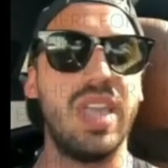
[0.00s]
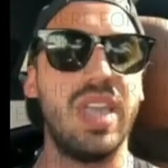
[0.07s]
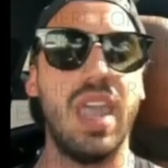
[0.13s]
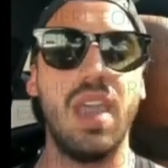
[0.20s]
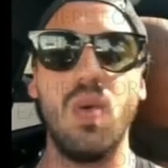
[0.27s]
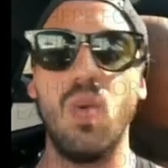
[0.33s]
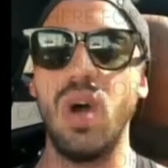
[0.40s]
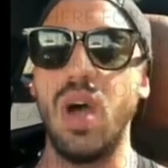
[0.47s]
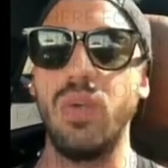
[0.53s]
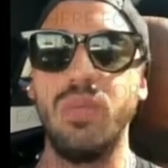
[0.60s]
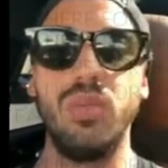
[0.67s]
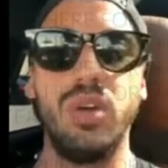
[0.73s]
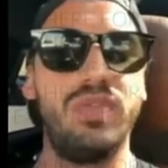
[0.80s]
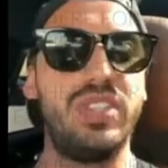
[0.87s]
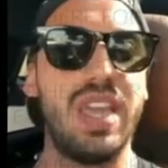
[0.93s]
day one we
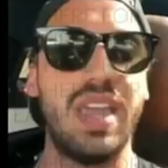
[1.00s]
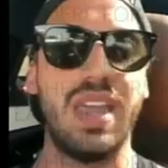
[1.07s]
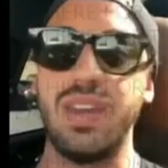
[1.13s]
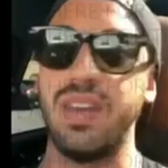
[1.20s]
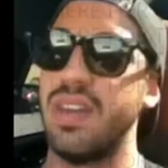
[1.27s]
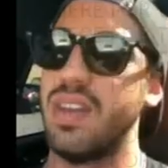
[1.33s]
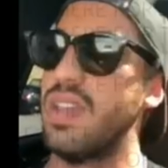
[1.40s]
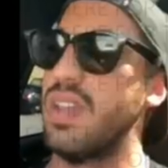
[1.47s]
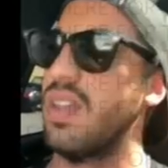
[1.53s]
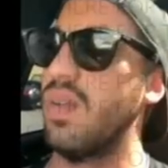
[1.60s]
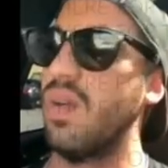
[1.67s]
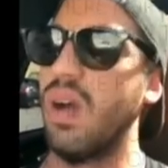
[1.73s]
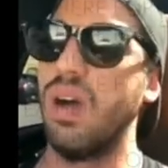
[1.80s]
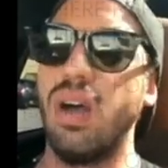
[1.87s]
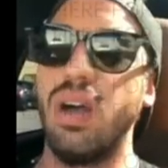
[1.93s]
moved in,
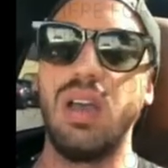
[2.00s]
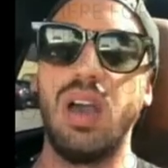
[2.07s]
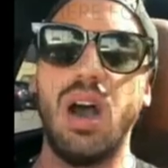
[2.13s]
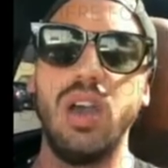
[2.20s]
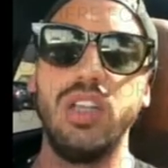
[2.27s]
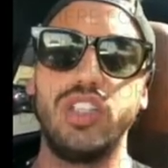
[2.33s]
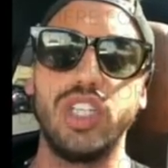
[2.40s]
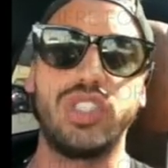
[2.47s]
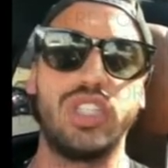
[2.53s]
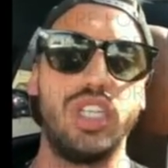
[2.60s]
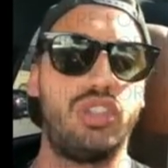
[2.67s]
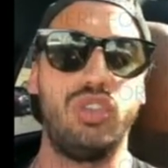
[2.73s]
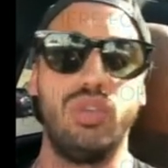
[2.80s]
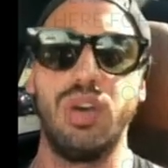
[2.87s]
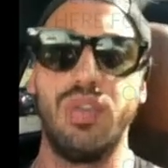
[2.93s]
oh, it's just the
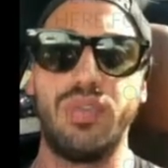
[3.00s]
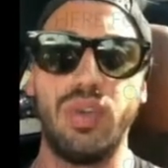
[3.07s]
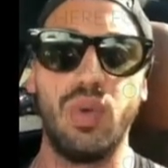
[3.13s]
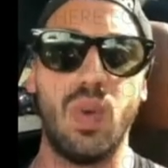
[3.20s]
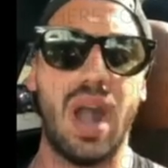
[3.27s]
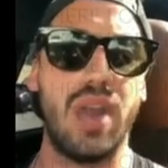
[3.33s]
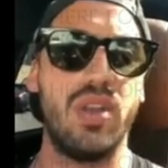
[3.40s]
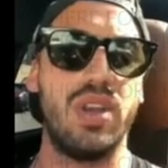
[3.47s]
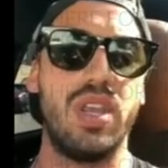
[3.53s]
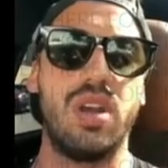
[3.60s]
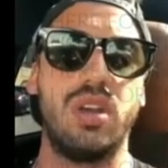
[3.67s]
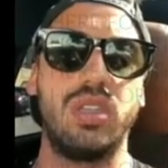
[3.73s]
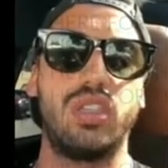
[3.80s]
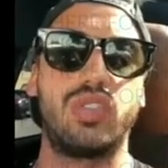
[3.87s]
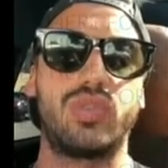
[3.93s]
two of you. Why do you need
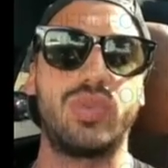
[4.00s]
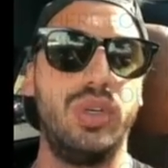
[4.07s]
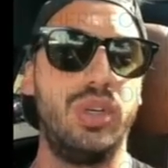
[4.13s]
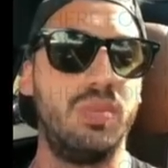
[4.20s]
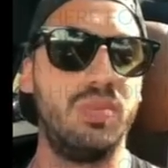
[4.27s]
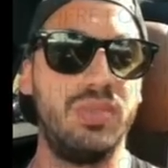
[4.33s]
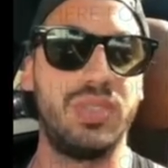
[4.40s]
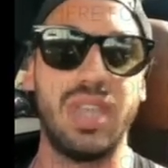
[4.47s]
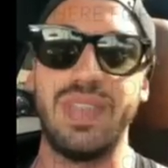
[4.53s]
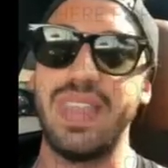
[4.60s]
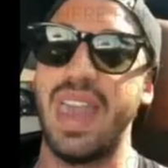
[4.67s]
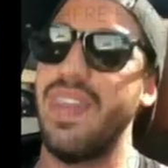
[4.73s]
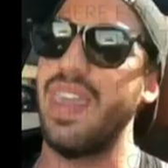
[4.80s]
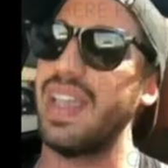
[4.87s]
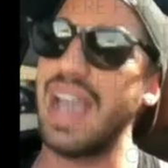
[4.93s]
all these rooms? And
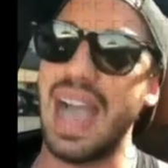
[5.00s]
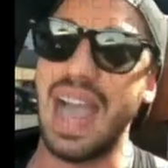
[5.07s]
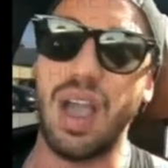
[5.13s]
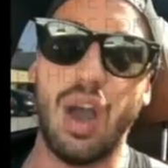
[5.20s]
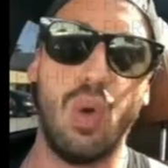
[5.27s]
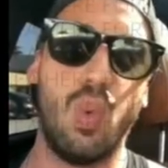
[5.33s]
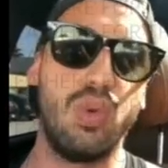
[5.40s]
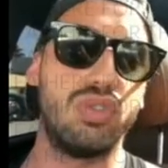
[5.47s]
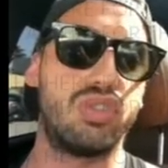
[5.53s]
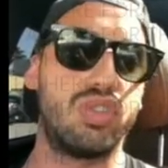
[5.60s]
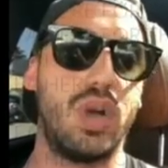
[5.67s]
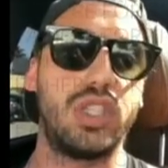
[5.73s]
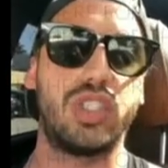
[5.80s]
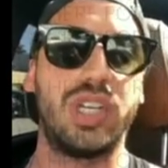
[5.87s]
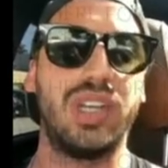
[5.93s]
then the guy, oh, so
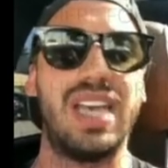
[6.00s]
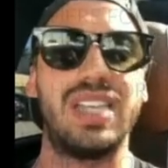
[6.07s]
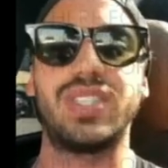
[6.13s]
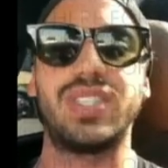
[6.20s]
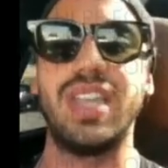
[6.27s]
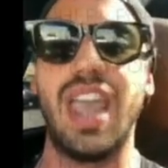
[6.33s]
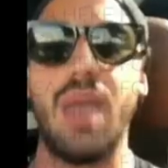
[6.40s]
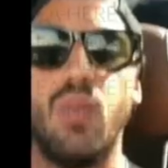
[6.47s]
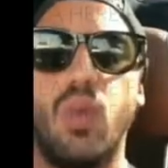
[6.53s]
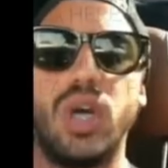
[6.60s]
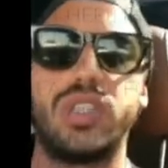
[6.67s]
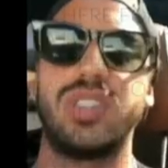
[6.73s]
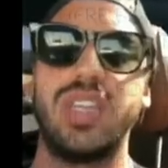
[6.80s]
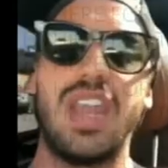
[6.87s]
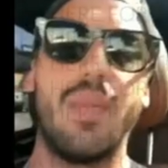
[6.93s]
what's your last name?
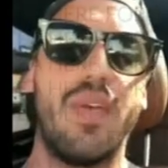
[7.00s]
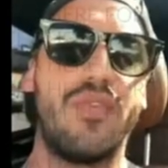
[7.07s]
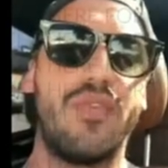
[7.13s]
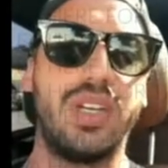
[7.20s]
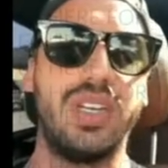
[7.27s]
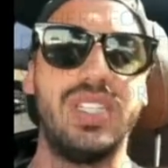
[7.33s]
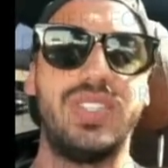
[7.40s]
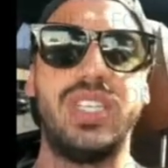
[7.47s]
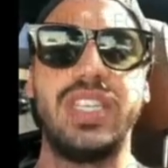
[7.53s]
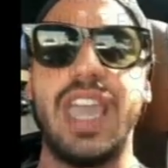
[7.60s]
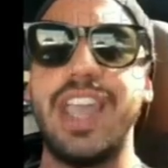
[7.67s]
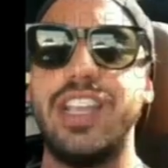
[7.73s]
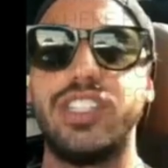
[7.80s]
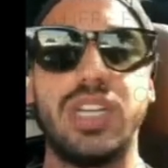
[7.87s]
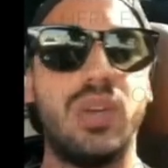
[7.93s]
What's the name of your listing
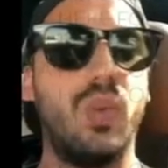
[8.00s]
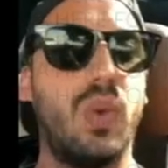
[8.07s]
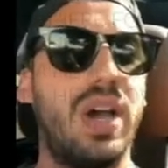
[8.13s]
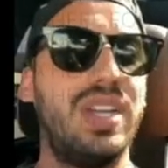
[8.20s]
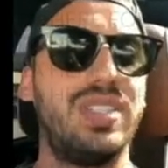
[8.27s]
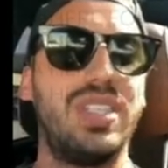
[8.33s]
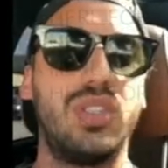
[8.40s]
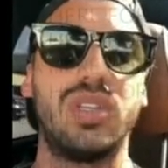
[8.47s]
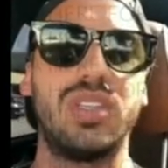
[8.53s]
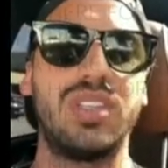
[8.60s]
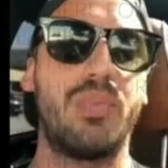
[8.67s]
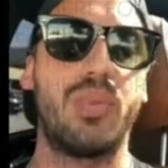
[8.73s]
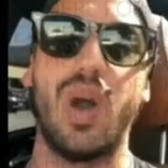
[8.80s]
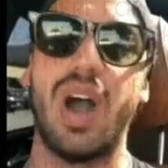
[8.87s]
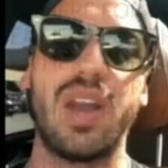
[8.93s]
agent? What is this? What's that?
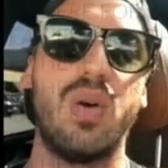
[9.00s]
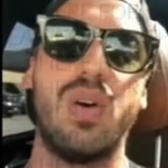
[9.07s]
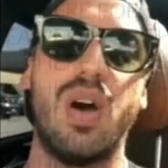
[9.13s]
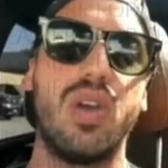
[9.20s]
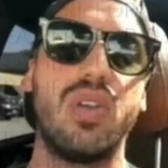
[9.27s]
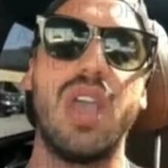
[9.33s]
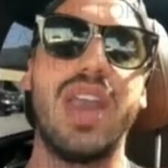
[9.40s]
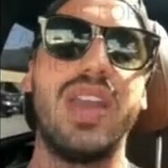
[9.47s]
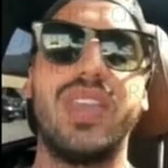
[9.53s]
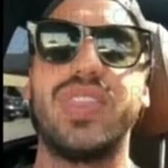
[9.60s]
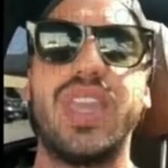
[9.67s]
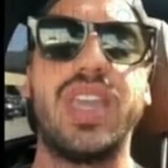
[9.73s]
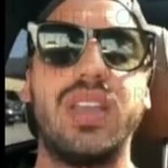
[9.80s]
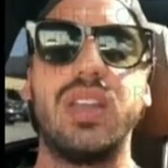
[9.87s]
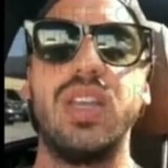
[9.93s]
Bro, I don't owe you
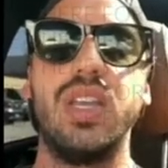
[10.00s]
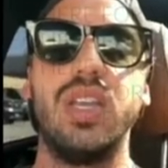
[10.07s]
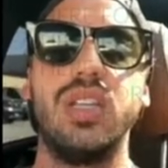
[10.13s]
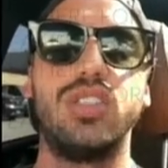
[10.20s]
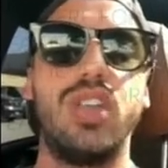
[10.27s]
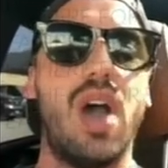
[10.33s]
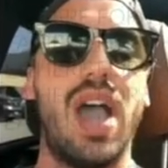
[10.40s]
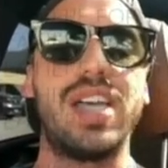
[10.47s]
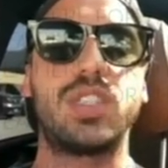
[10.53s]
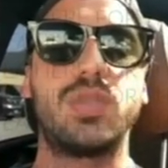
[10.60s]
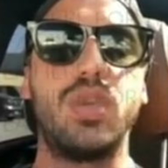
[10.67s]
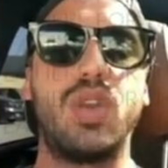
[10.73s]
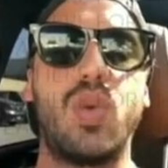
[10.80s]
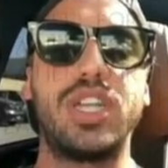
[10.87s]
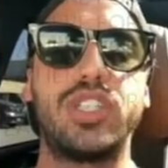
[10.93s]
anything. Don't ask me
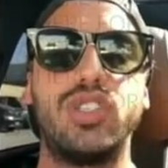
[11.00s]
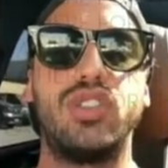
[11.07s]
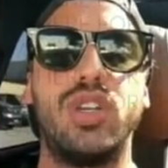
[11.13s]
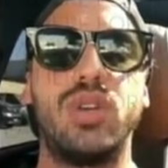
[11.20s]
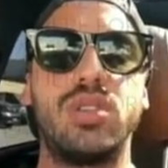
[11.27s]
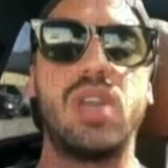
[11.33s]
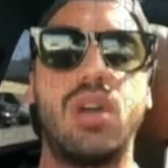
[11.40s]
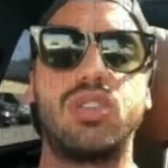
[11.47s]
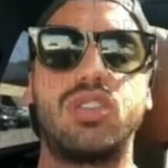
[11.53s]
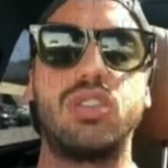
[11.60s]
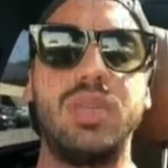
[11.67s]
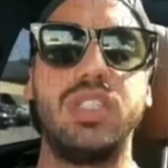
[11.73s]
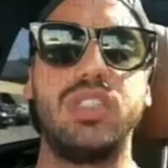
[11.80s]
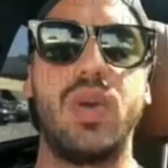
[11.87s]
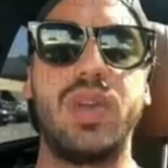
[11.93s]
questions. Don't talk to
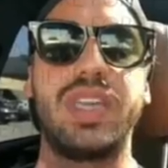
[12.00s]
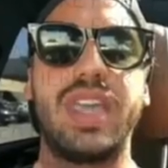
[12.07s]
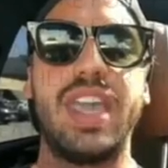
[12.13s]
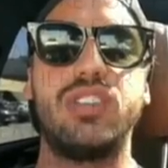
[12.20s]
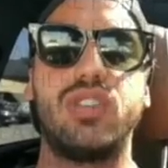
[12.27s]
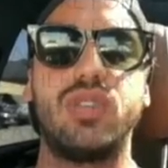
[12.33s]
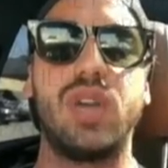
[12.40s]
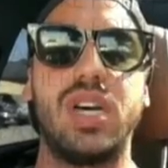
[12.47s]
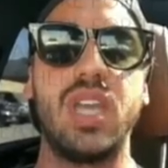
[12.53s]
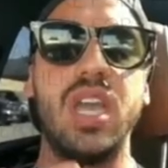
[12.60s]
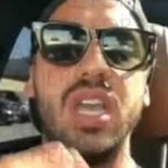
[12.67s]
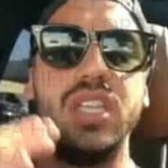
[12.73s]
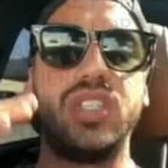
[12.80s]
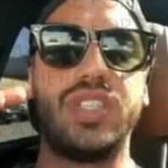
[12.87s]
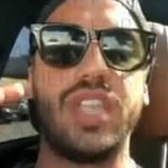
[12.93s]
me. Don't engage to us.
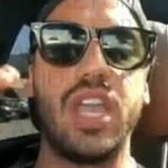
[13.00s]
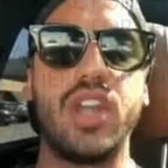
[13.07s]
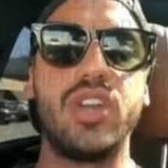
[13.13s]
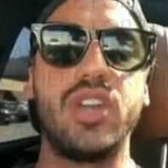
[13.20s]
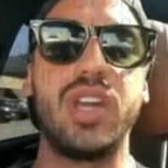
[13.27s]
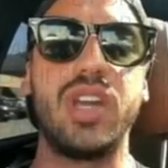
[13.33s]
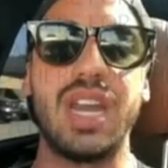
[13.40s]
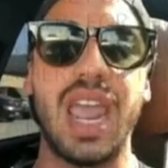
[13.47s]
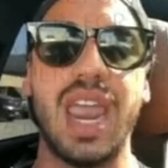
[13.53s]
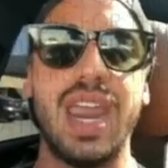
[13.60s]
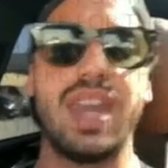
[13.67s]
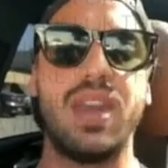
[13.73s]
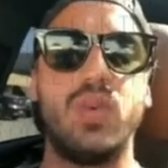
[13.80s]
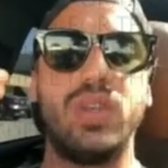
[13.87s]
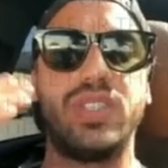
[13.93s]
Stay in your lane,
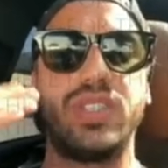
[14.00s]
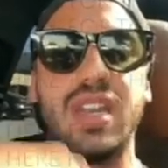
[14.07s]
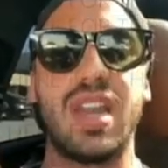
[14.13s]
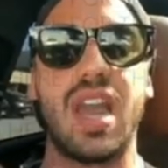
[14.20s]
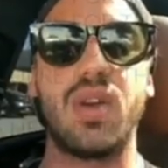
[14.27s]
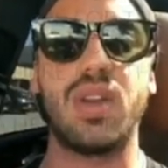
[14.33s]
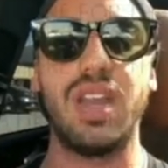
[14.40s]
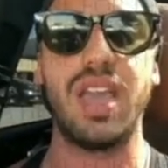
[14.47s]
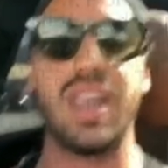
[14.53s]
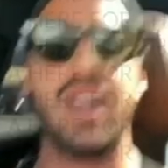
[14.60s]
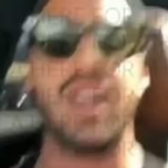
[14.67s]
and we stay in our lane.